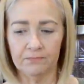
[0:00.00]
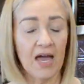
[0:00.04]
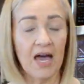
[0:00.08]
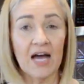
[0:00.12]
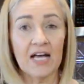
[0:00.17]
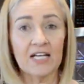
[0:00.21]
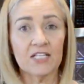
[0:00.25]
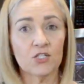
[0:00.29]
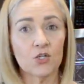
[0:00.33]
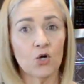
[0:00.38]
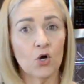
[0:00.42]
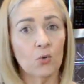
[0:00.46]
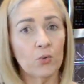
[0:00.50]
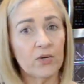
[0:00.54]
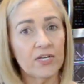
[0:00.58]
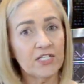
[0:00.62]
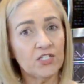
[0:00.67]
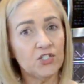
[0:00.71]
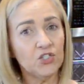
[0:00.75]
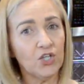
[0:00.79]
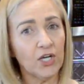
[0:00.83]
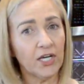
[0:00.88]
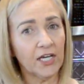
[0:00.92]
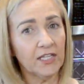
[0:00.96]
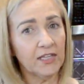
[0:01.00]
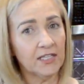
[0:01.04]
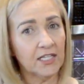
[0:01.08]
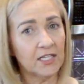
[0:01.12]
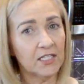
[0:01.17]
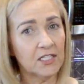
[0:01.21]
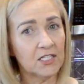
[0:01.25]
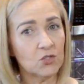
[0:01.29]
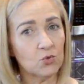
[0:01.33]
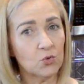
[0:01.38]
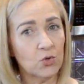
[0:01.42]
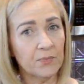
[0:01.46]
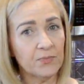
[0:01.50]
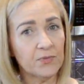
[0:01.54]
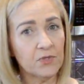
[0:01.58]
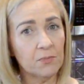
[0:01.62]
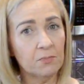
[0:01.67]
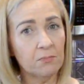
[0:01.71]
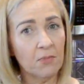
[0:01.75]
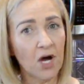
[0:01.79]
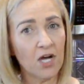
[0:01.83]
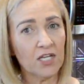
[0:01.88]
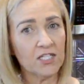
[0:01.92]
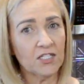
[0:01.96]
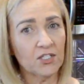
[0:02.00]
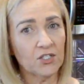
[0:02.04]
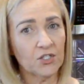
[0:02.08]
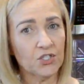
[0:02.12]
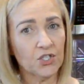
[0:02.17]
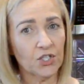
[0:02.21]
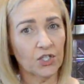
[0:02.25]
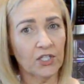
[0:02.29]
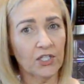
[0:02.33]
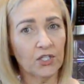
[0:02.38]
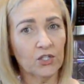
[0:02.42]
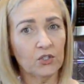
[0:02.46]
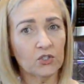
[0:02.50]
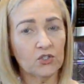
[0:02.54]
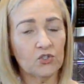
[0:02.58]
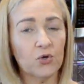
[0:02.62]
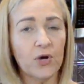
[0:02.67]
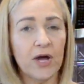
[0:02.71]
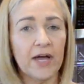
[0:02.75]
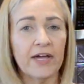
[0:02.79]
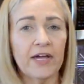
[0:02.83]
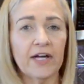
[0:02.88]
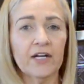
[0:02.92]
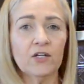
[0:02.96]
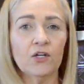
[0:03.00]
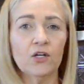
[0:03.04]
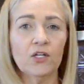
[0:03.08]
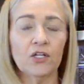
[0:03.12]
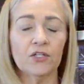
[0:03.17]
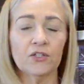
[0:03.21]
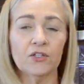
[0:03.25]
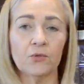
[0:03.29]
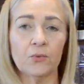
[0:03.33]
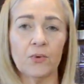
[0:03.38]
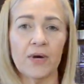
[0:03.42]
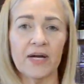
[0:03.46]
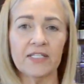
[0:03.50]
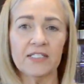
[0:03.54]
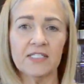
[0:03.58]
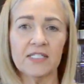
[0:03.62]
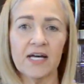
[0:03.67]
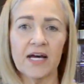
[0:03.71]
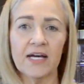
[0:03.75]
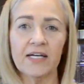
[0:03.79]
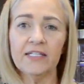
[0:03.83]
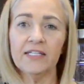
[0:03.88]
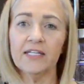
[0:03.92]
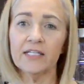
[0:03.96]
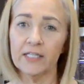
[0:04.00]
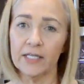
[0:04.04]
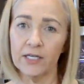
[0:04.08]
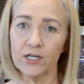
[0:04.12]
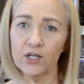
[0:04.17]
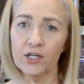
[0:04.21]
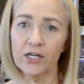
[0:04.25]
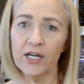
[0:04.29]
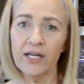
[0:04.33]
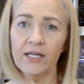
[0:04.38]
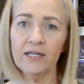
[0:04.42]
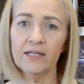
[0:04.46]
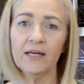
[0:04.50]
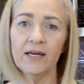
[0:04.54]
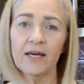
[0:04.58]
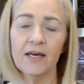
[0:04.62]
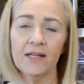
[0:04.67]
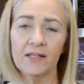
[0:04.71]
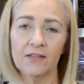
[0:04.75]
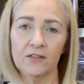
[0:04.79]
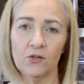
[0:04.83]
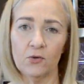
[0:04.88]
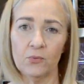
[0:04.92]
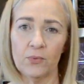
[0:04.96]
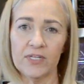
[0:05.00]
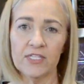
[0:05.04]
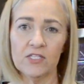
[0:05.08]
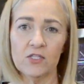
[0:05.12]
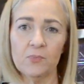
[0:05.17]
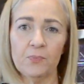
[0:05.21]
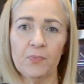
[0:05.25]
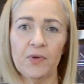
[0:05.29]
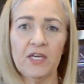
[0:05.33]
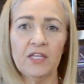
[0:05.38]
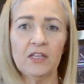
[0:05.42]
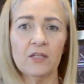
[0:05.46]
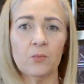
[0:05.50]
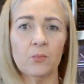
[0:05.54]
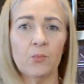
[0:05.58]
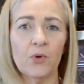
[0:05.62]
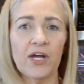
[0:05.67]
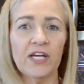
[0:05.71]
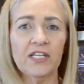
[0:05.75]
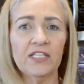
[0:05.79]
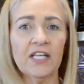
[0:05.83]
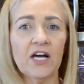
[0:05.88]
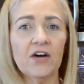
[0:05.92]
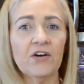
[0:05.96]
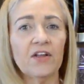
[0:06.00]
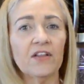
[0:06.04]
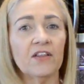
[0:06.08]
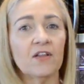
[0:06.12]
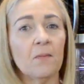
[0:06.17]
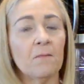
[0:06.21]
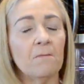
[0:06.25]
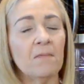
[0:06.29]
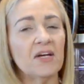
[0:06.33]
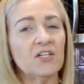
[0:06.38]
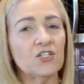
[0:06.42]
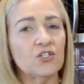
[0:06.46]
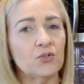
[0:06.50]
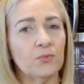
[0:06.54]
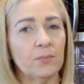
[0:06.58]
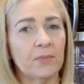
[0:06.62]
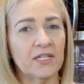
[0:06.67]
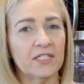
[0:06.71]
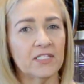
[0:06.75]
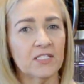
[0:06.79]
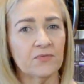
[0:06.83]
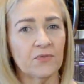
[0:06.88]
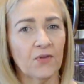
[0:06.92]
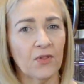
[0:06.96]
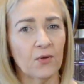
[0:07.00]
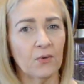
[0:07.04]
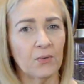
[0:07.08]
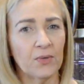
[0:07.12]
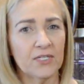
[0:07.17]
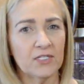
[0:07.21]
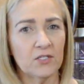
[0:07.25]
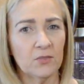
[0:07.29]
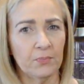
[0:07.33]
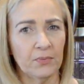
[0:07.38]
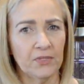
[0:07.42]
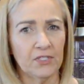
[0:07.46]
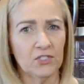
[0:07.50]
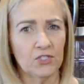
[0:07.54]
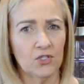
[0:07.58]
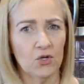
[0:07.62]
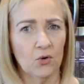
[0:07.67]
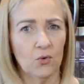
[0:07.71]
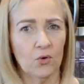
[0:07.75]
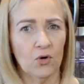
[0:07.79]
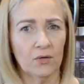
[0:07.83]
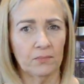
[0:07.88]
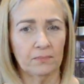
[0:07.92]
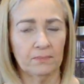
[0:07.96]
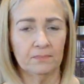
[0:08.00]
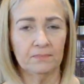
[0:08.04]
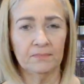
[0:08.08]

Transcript: As always, check in the description box. There's a little triangle on the right side. Click on it. The recipe, the breakdown, and the measurements for the recipe show up.